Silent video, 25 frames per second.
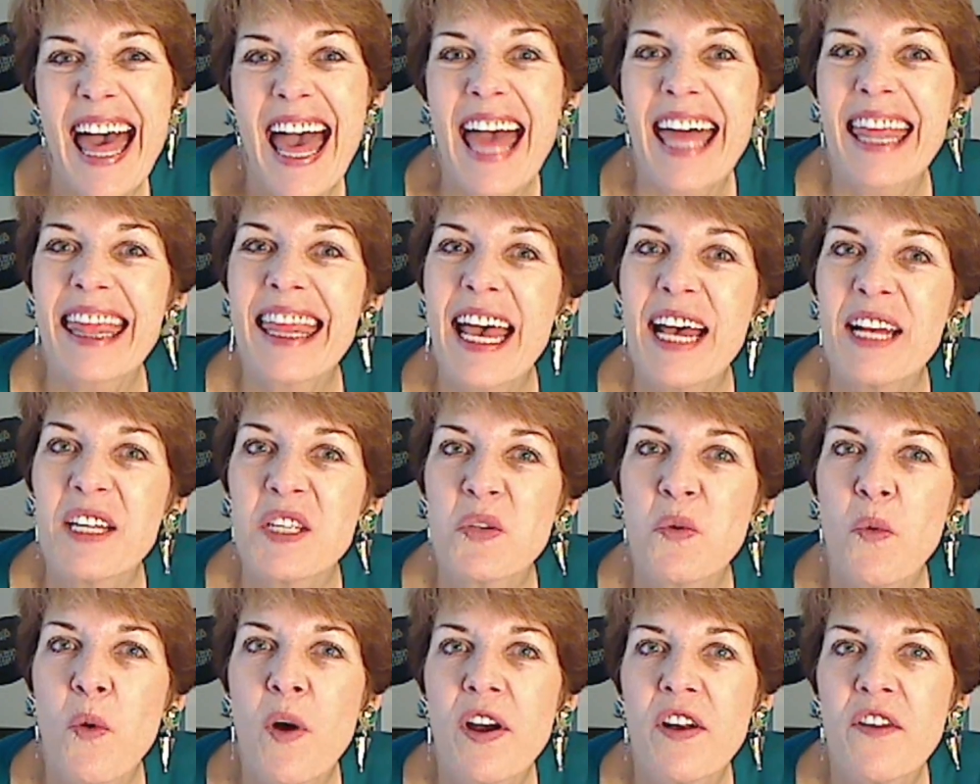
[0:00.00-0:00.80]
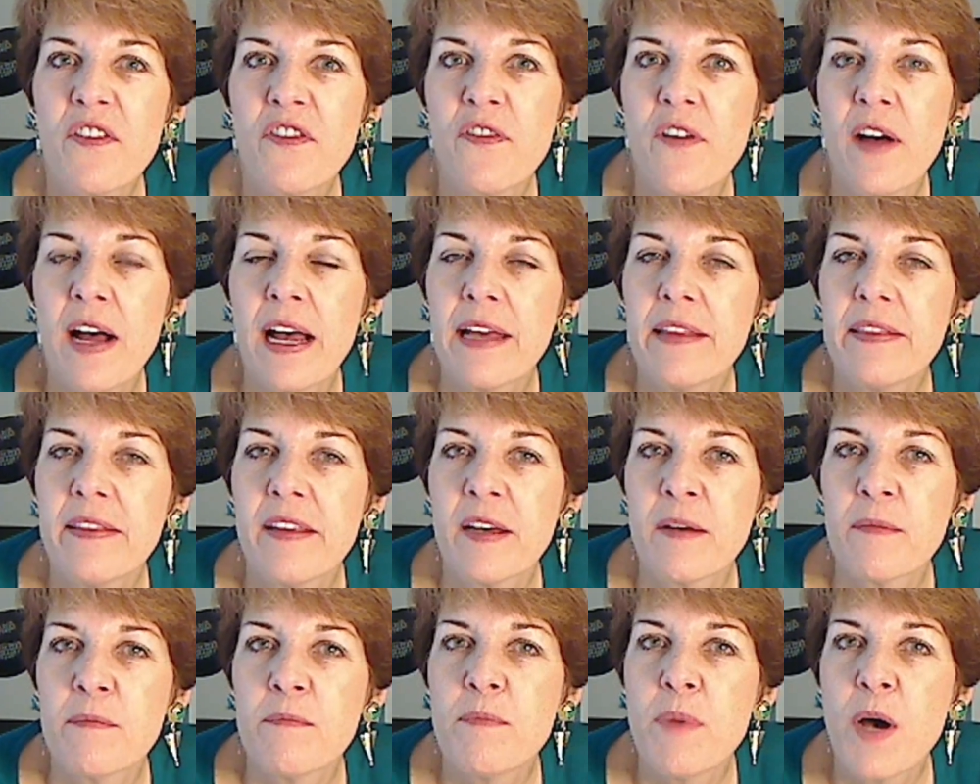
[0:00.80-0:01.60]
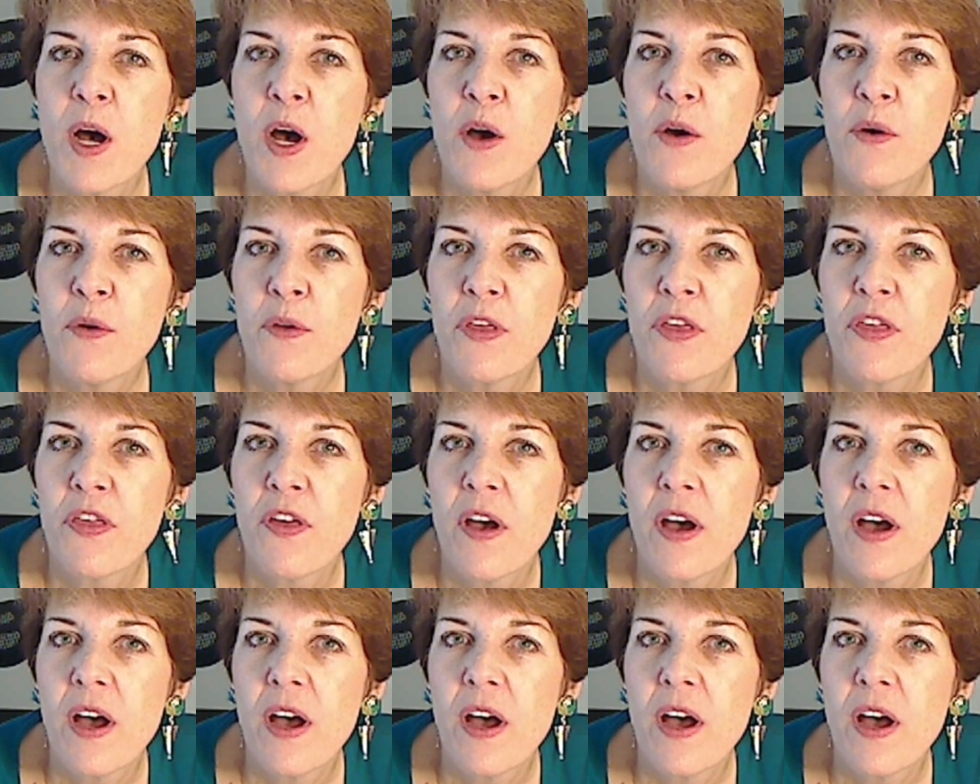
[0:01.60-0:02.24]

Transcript: And that's where to find them both